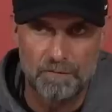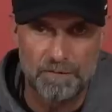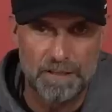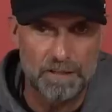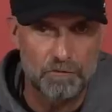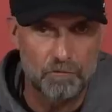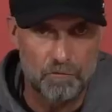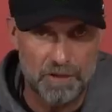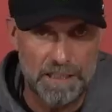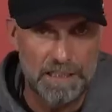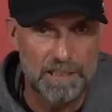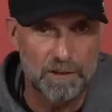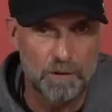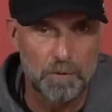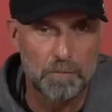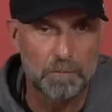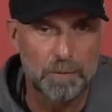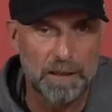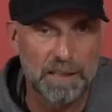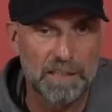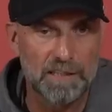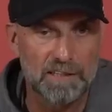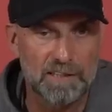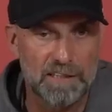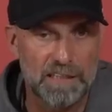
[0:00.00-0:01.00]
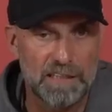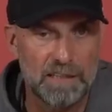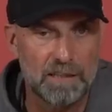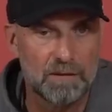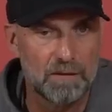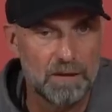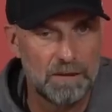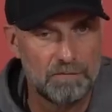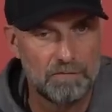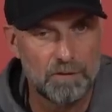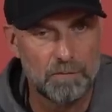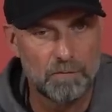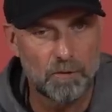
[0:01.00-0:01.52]
We had really good players here,
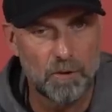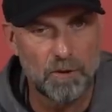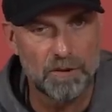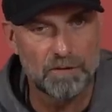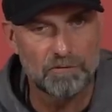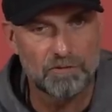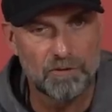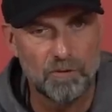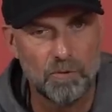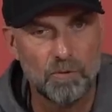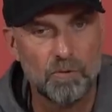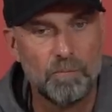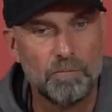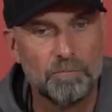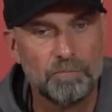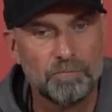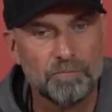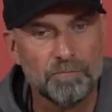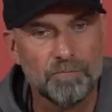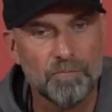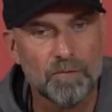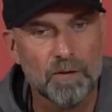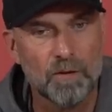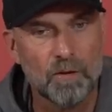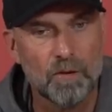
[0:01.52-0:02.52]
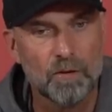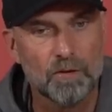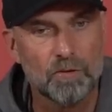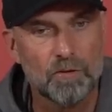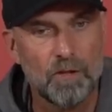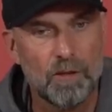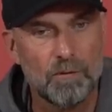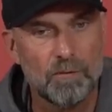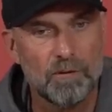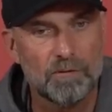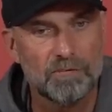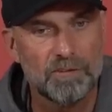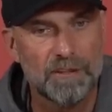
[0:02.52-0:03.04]
and we brought a few on
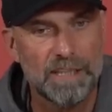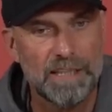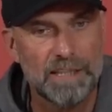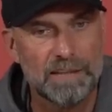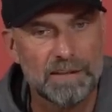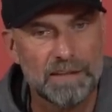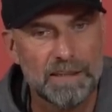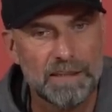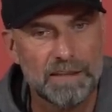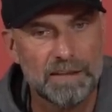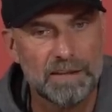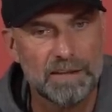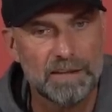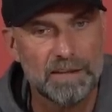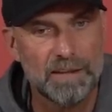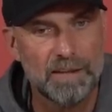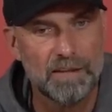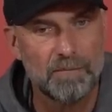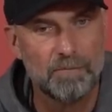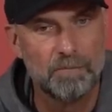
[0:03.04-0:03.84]
top of that. And